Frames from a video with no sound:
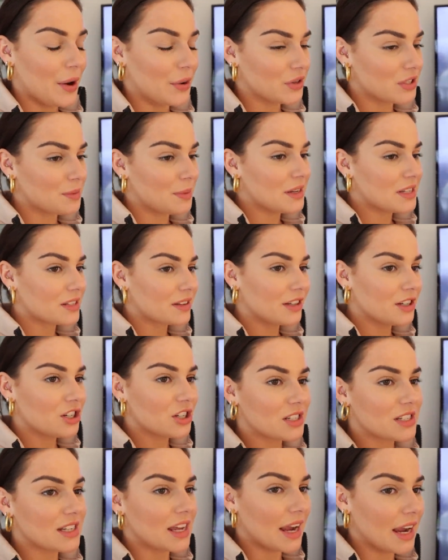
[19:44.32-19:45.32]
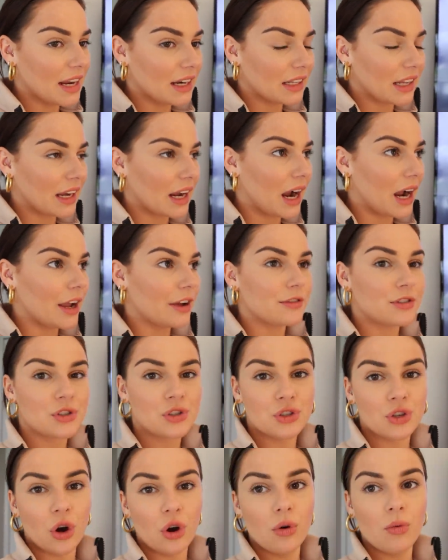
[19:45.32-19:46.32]
I was basically just saying, like, I have
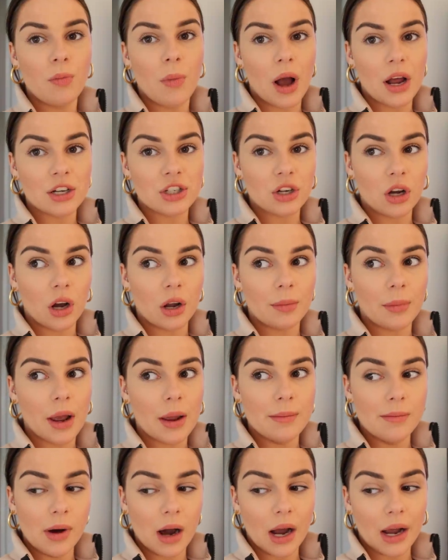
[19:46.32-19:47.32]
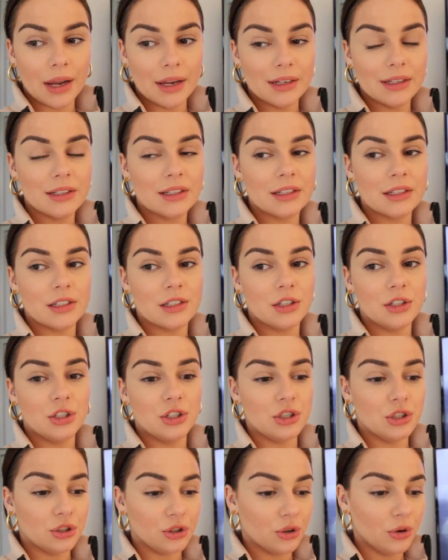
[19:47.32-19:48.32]
so much on my mind and to
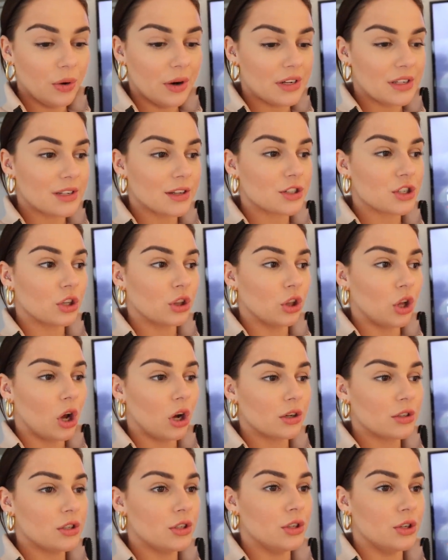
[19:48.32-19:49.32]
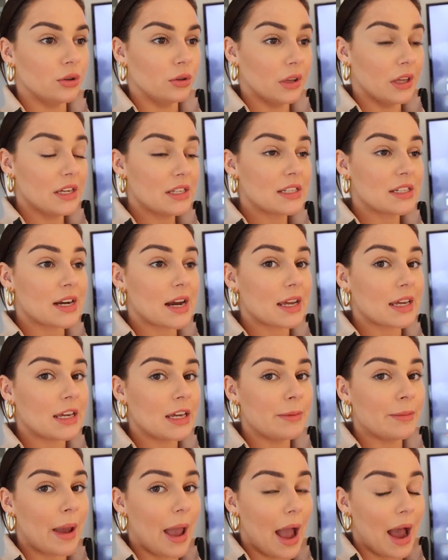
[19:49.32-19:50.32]
do and such a long to-do list, and I
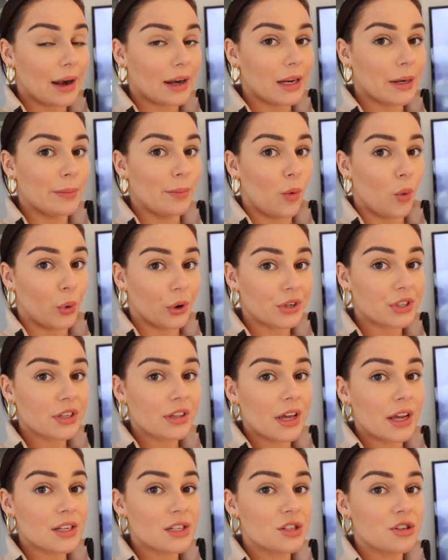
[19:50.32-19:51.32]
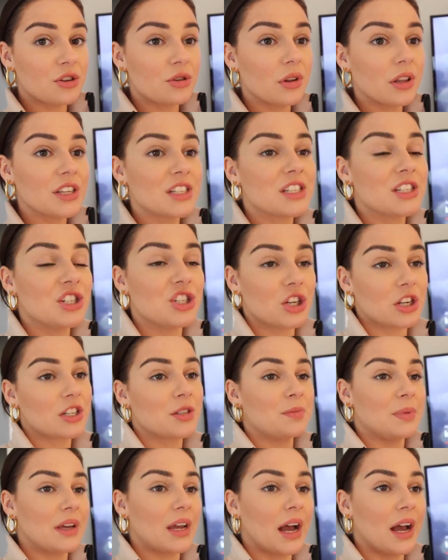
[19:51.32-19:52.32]
keep adding more to that to-do list
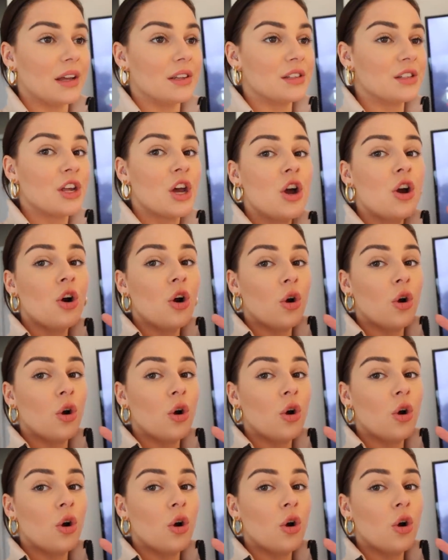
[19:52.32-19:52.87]
just because